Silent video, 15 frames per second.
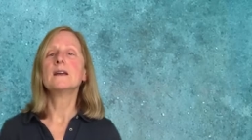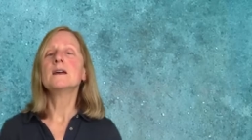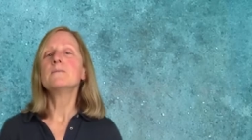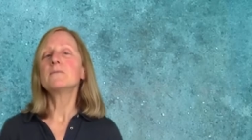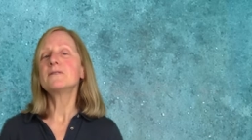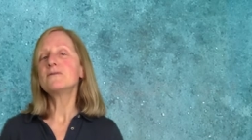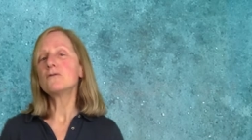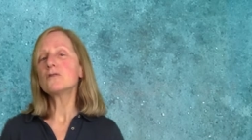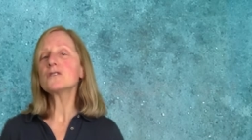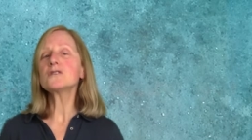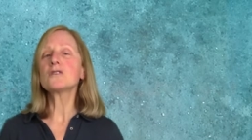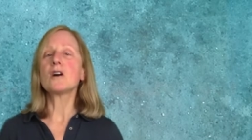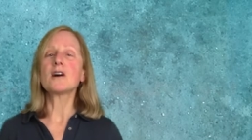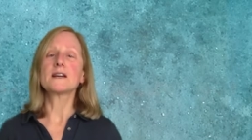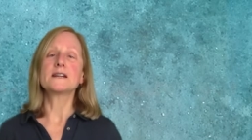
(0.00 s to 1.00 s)
Before
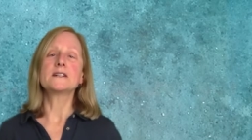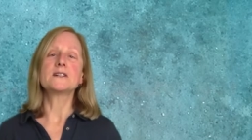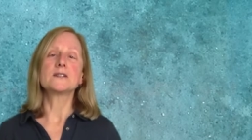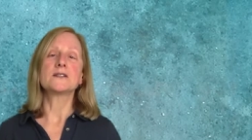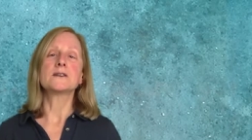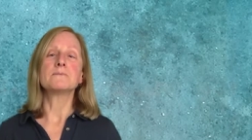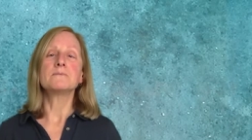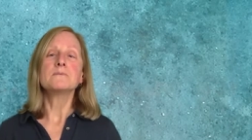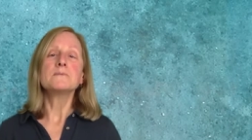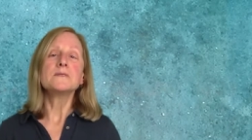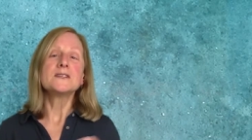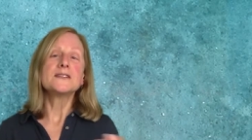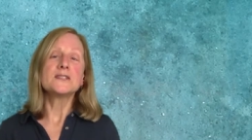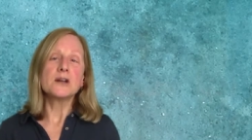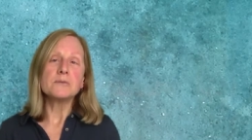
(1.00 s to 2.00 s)
talking to the
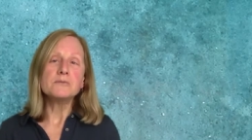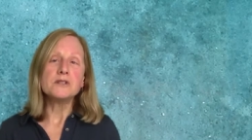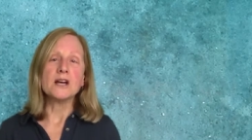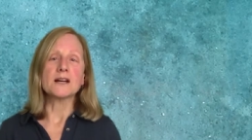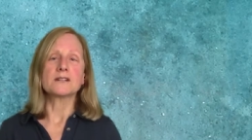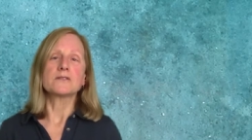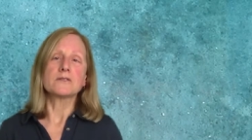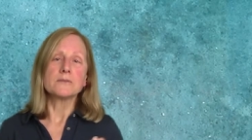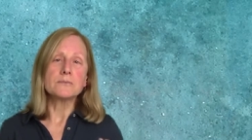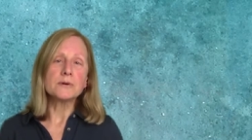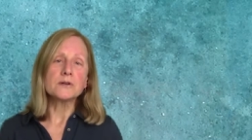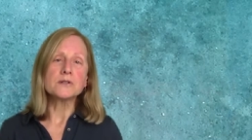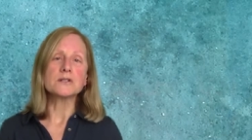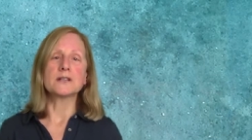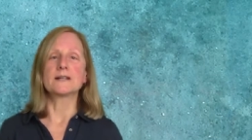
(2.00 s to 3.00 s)
subject or the
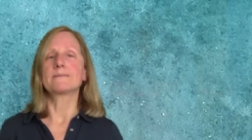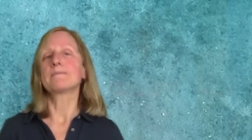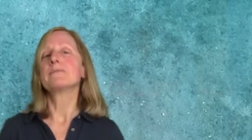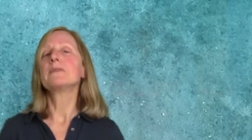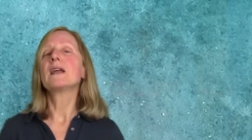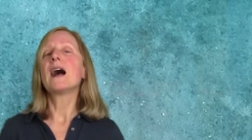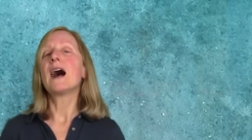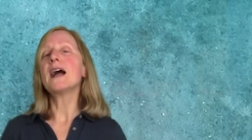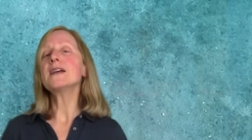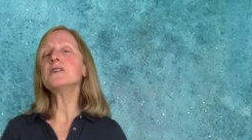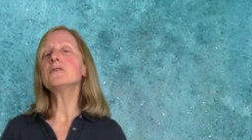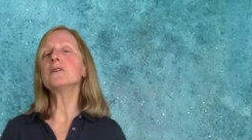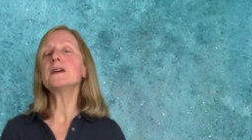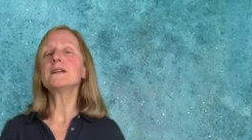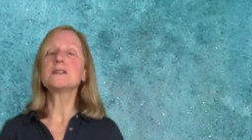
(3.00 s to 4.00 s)
person, I
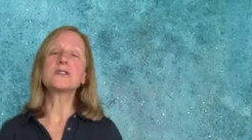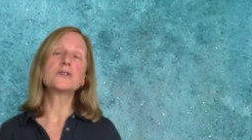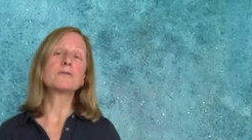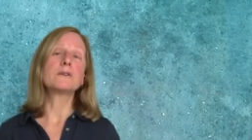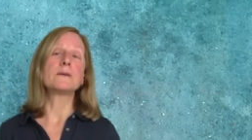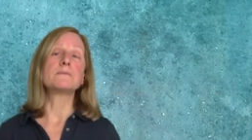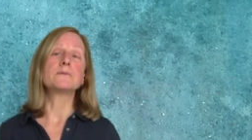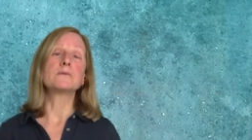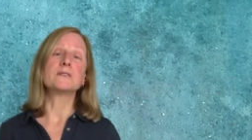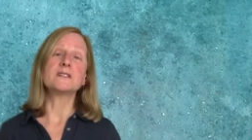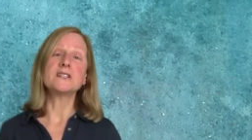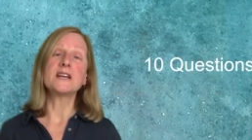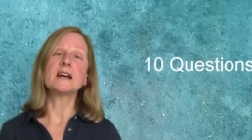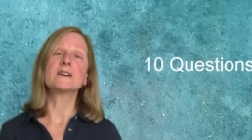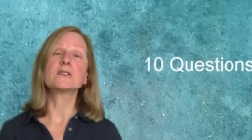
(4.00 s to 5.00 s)
create a script with
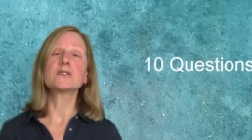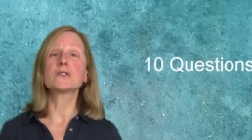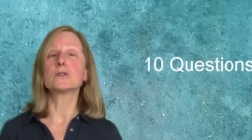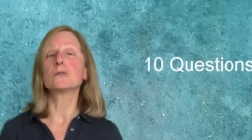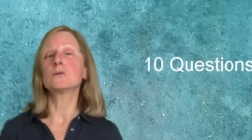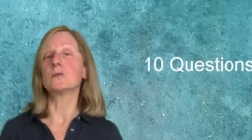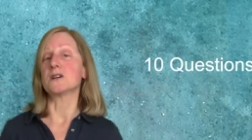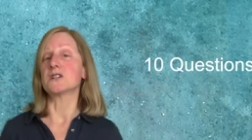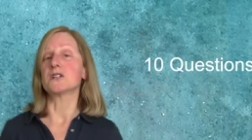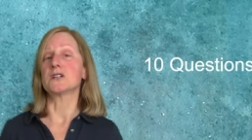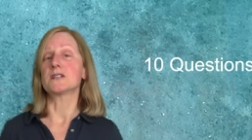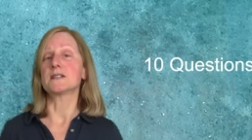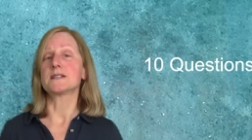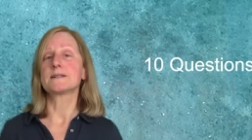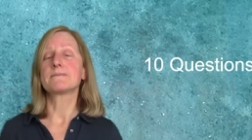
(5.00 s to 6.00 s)
10 or so
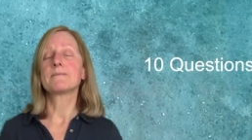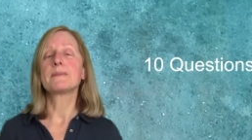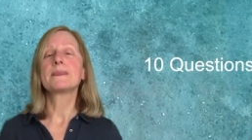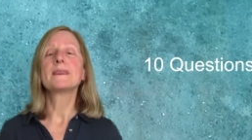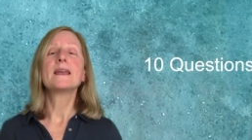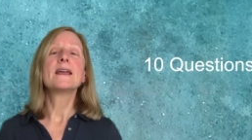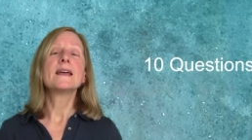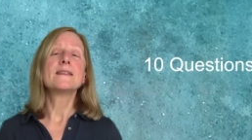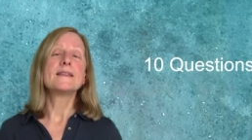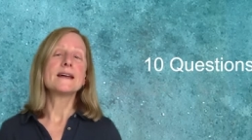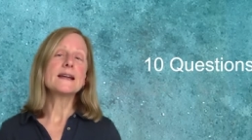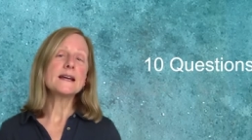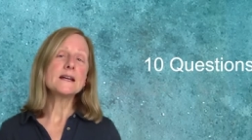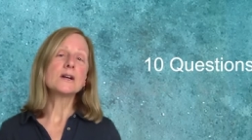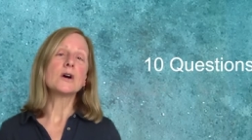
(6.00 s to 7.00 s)
questions.
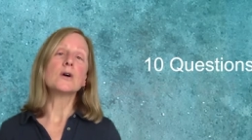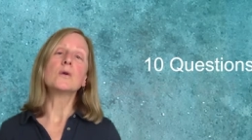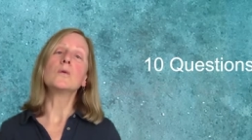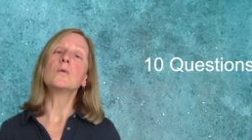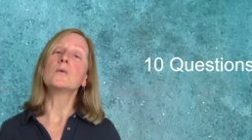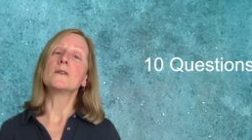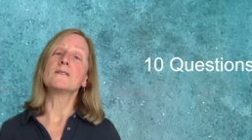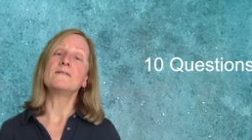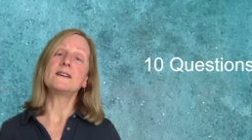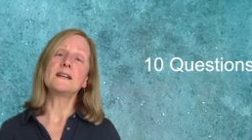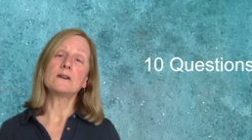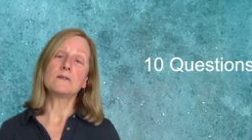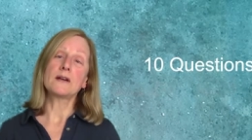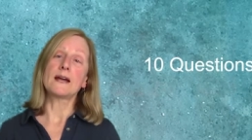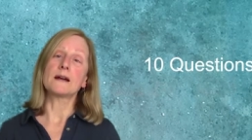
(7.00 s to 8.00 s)
Then I go with a
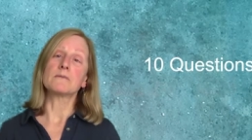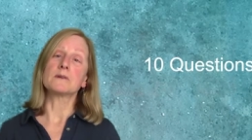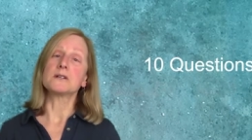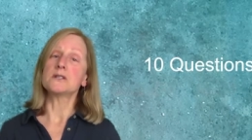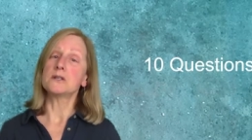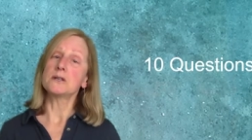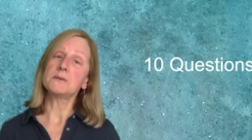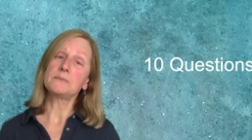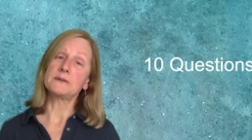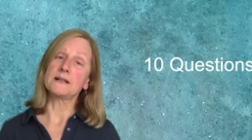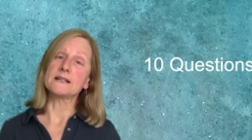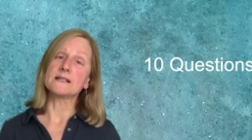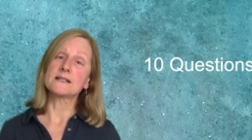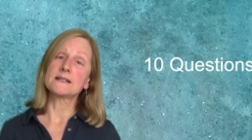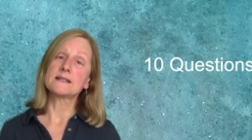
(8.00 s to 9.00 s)
video camera to the
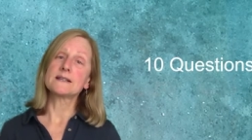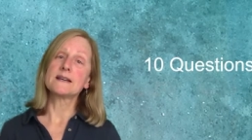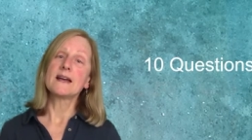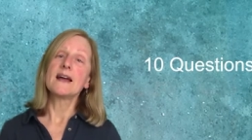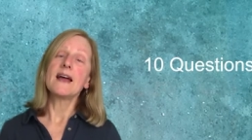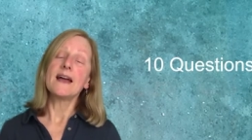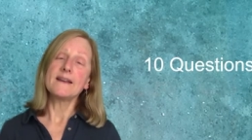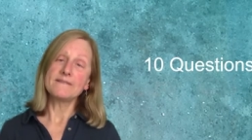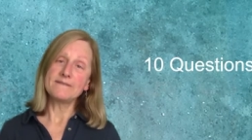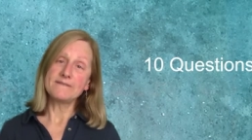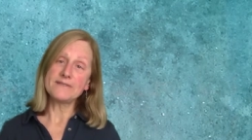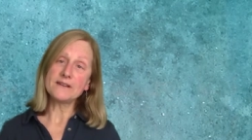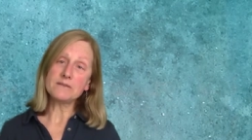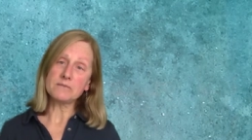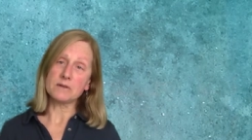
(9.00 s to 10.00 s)
place and
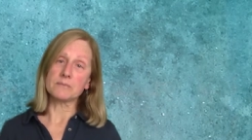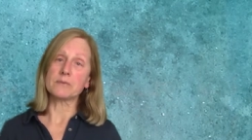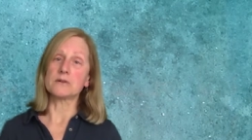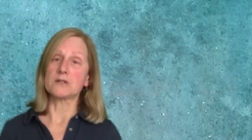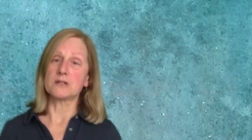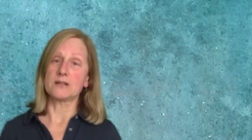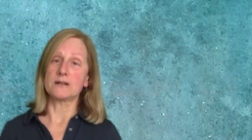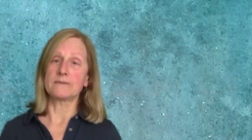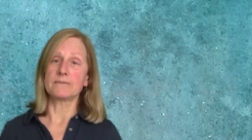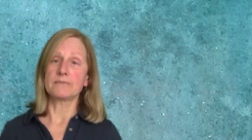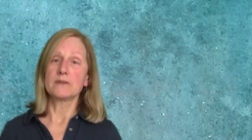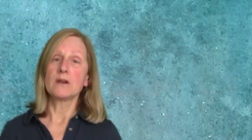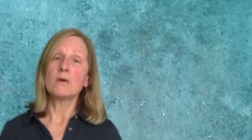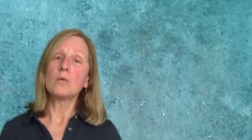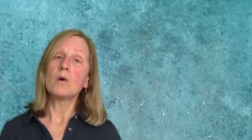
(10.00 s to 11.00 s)
film the person
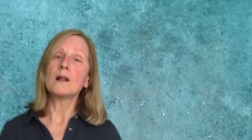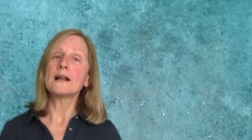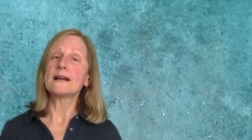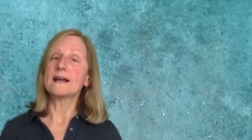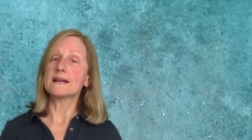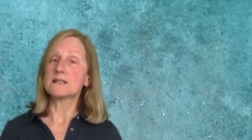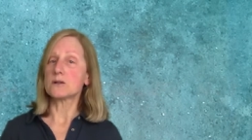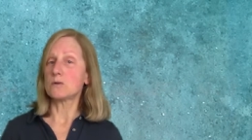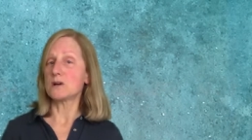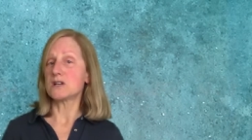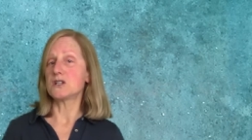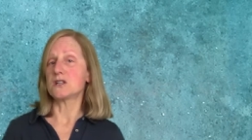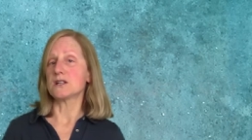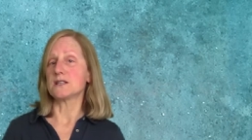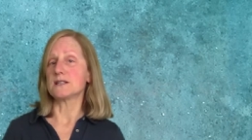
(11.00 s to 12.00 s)
while I ask
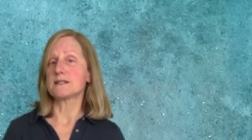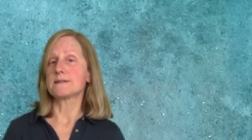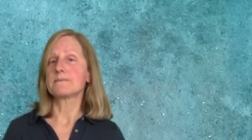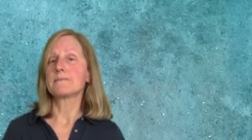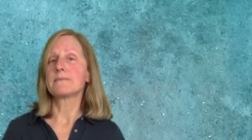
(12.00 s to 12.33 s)
questions.